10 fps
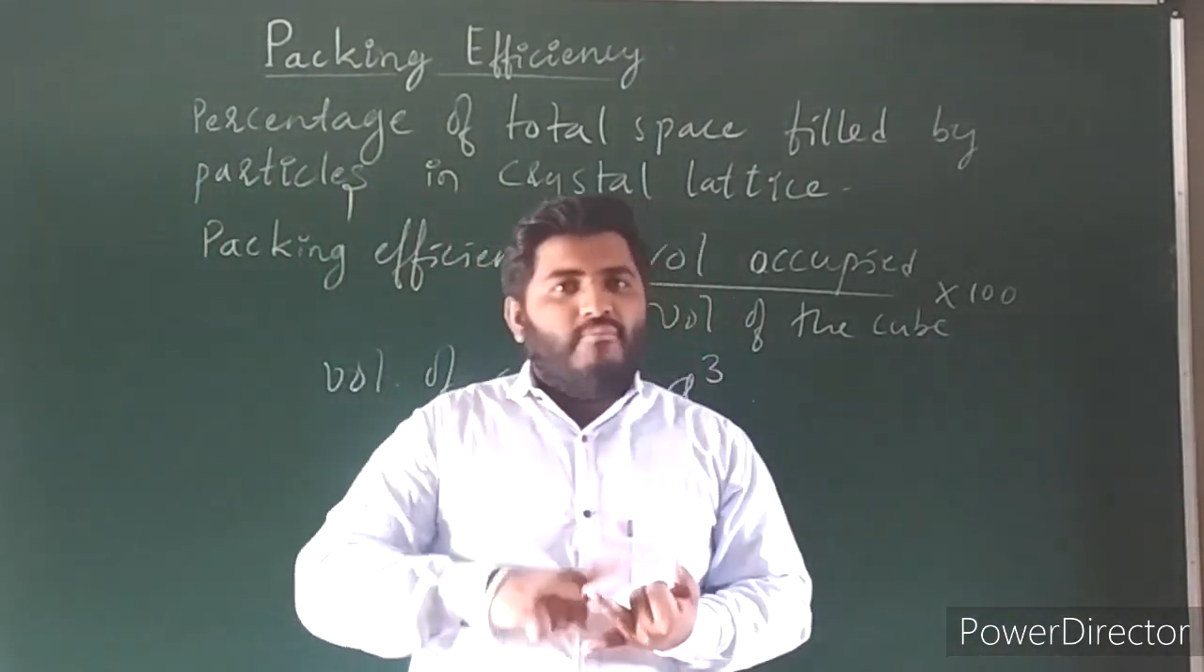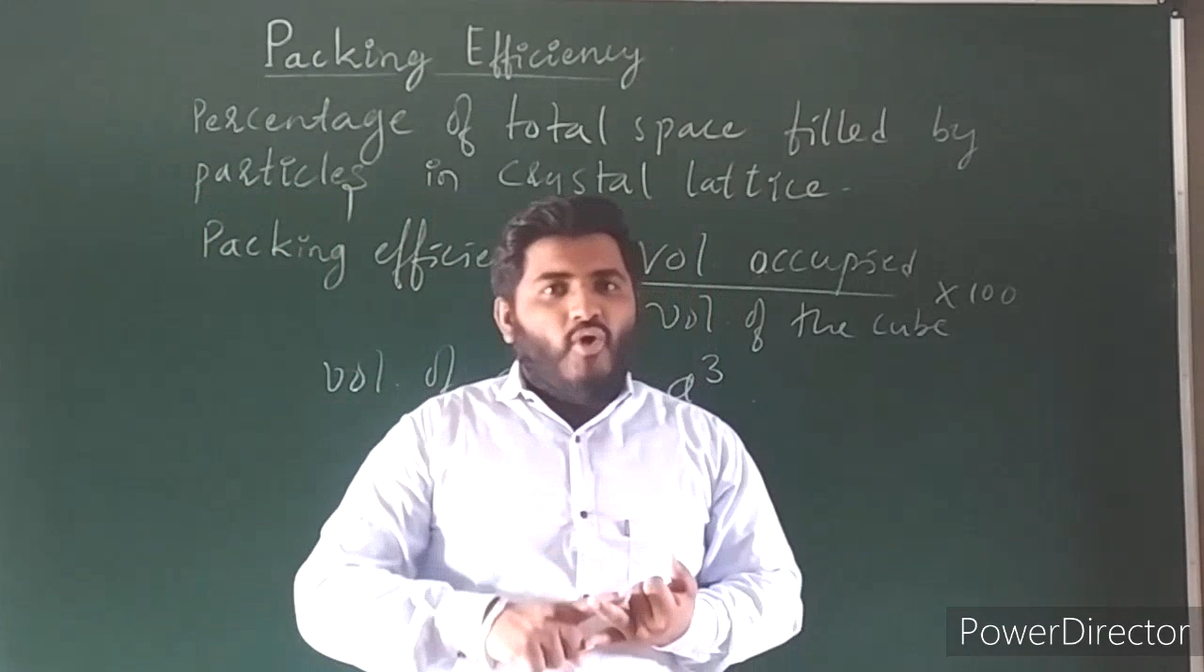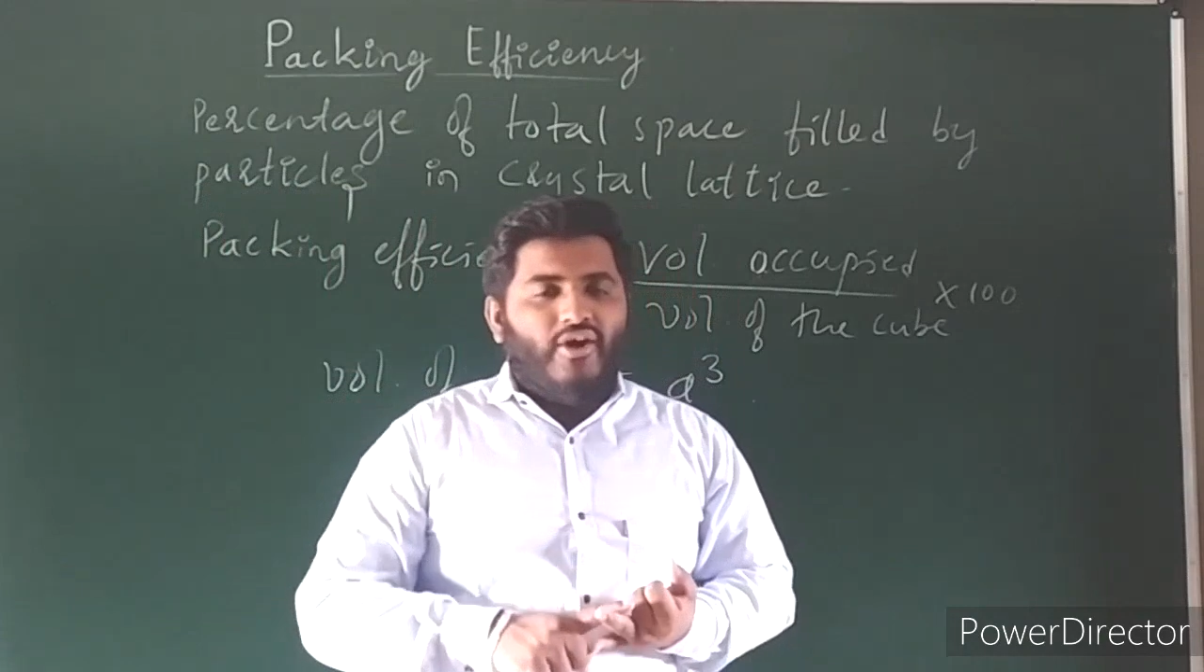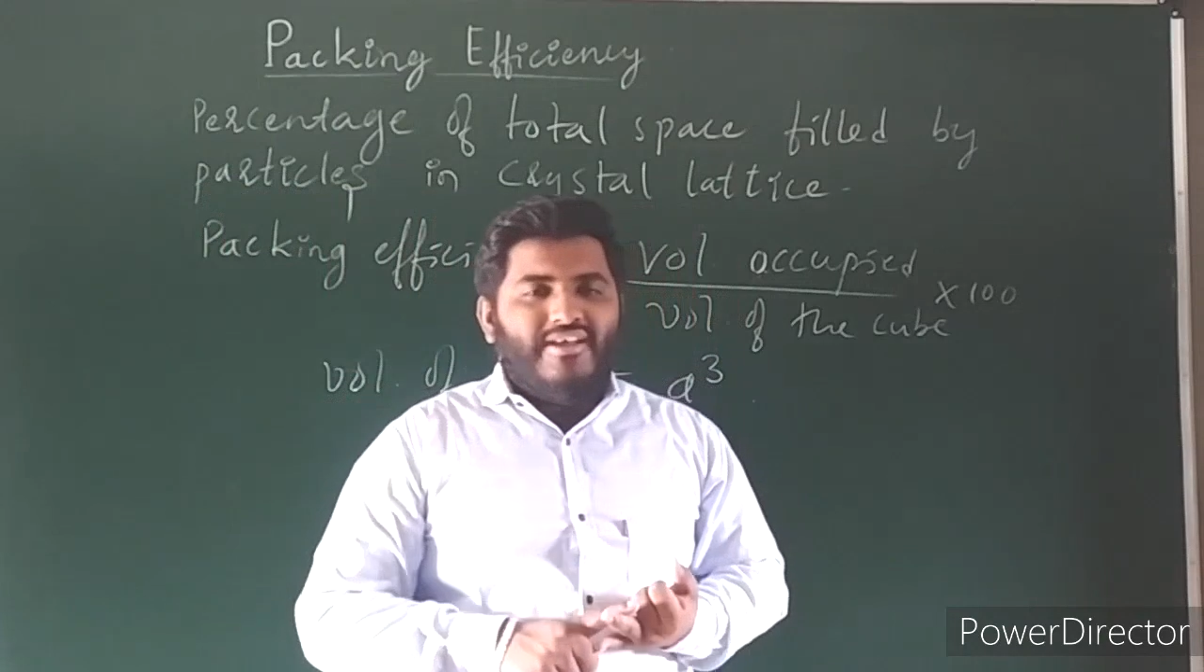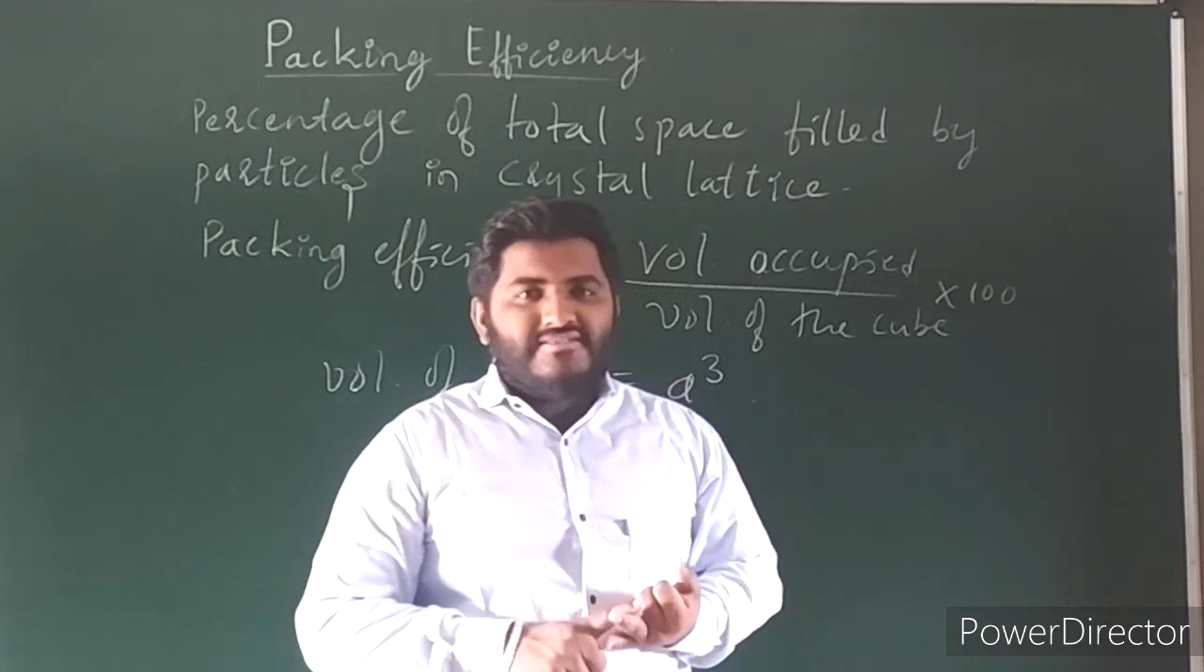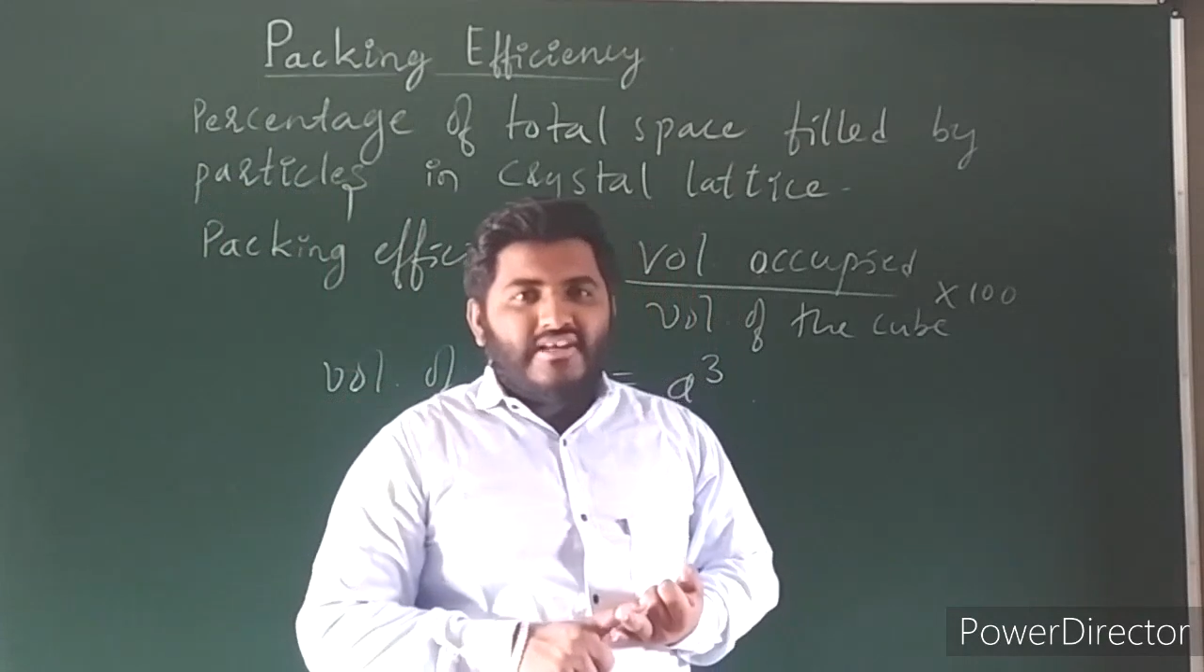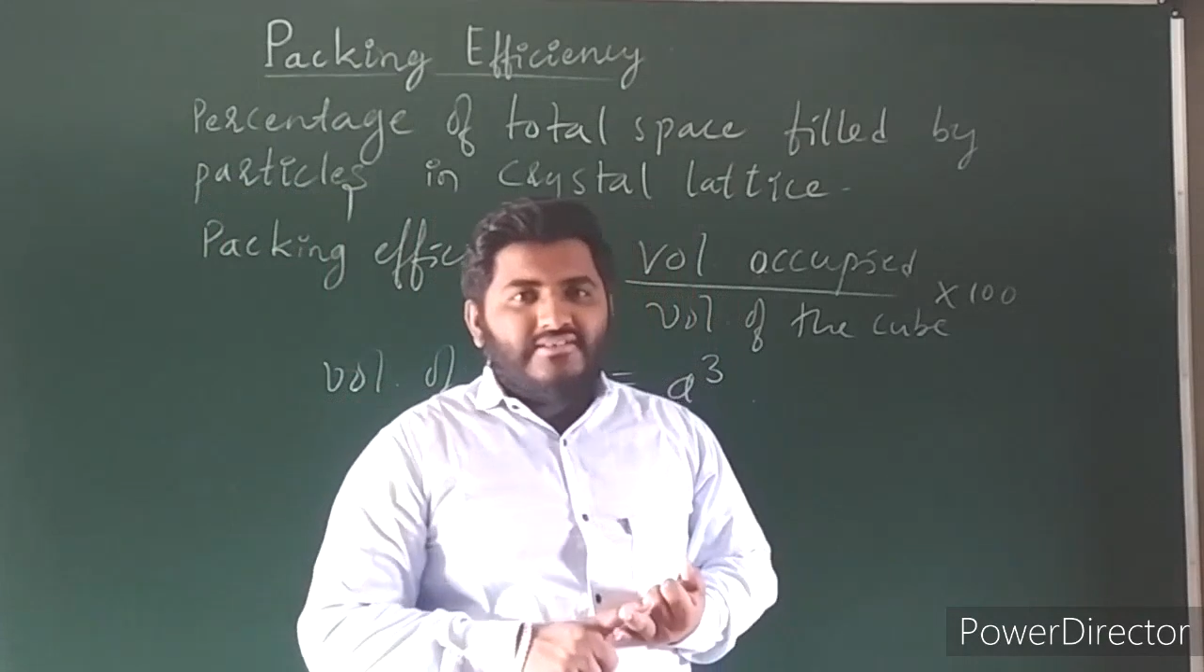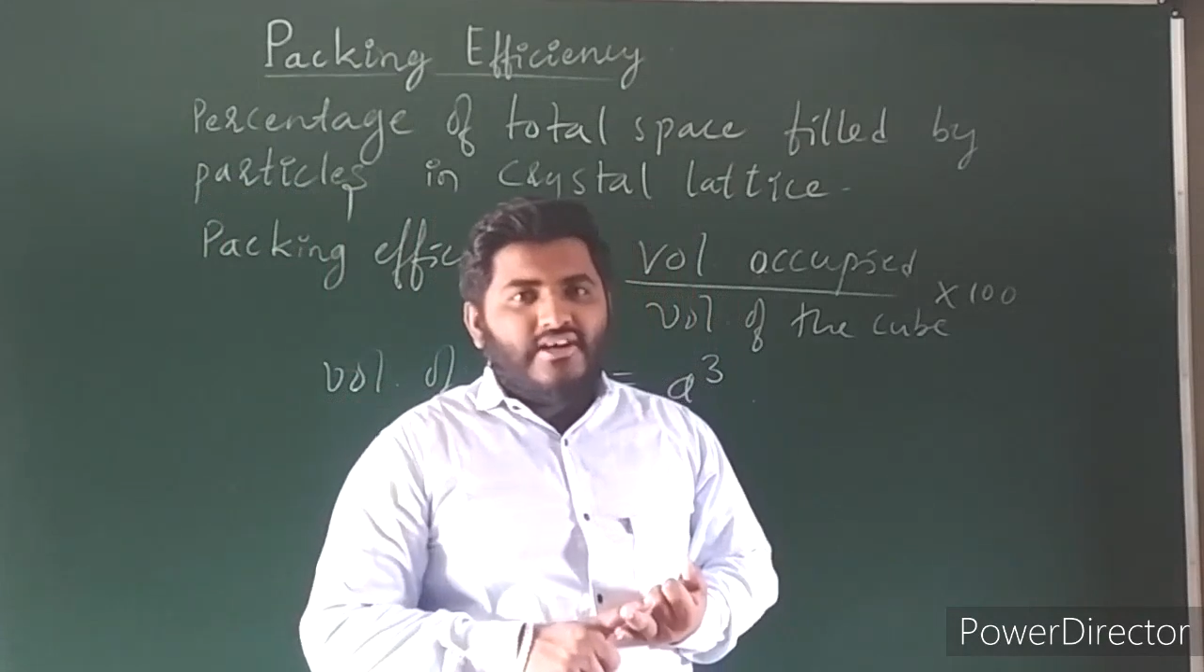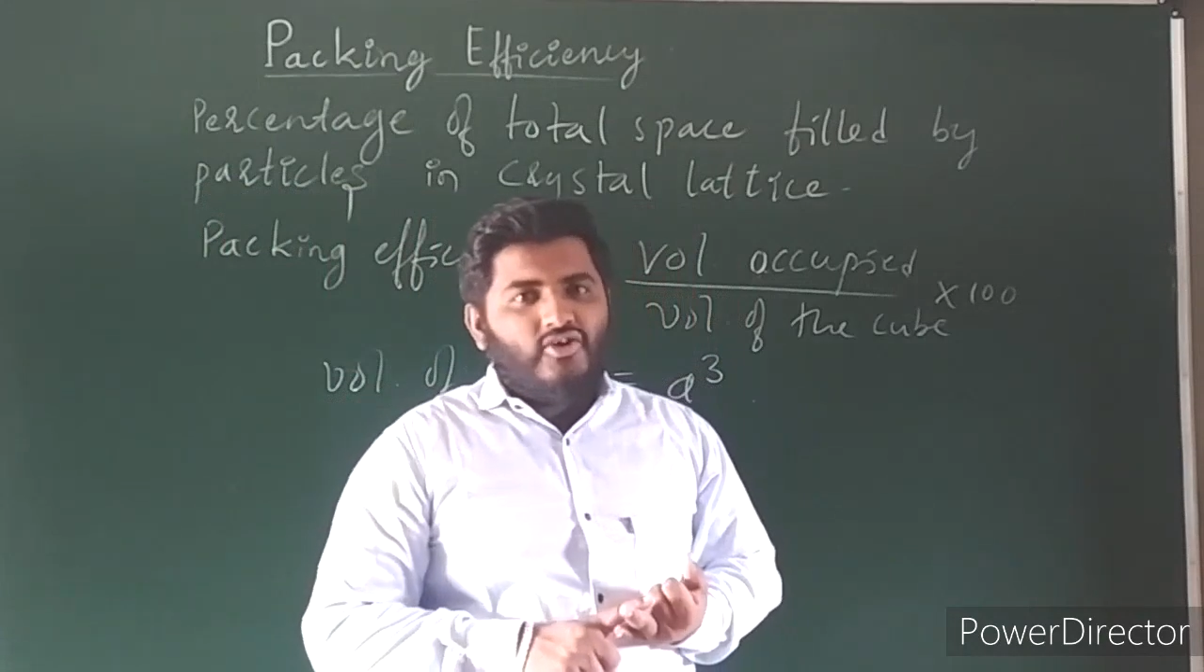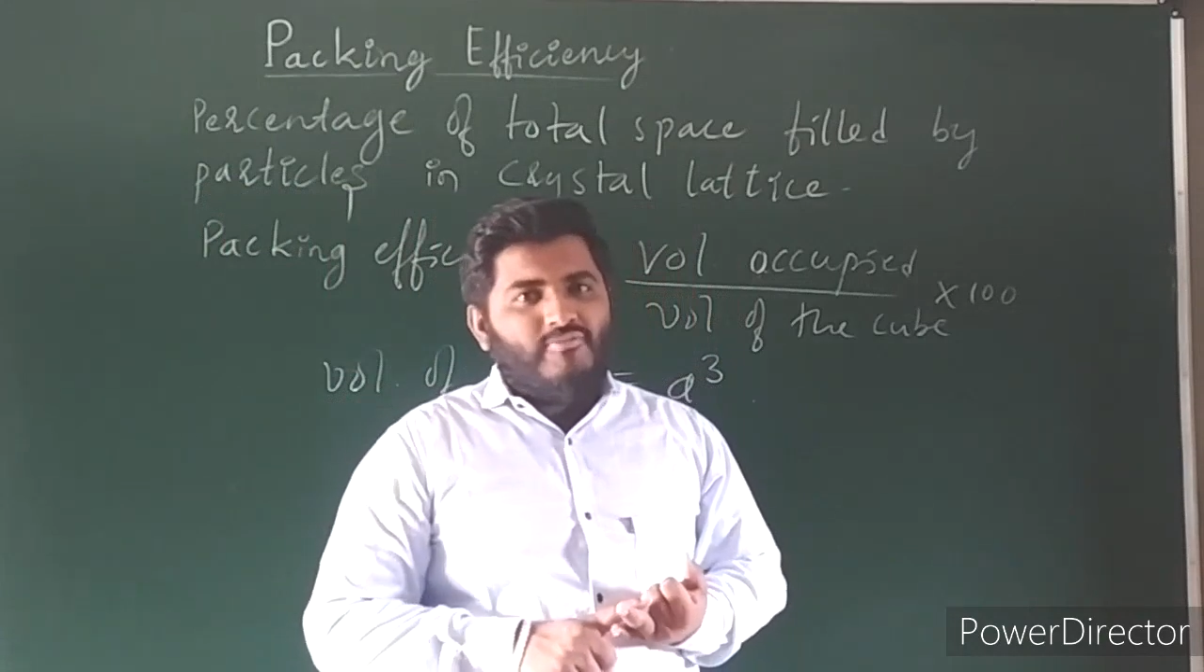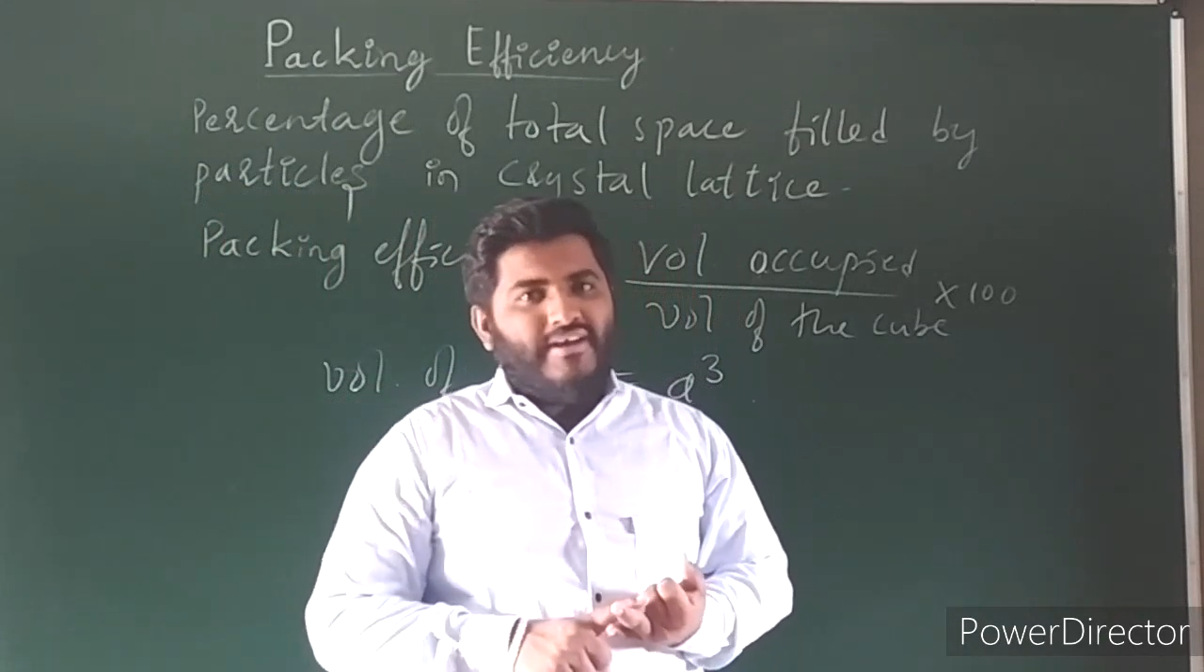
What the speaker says: body-centered